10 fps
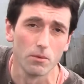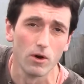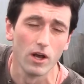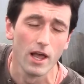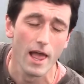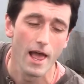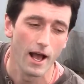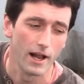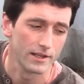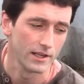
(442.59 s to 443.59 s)
more
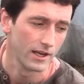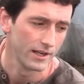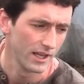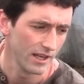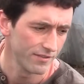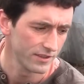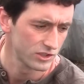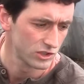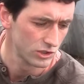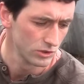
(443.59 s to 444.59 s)
alkaline. If
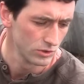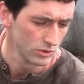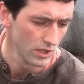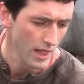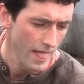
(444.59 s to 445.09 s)
it's too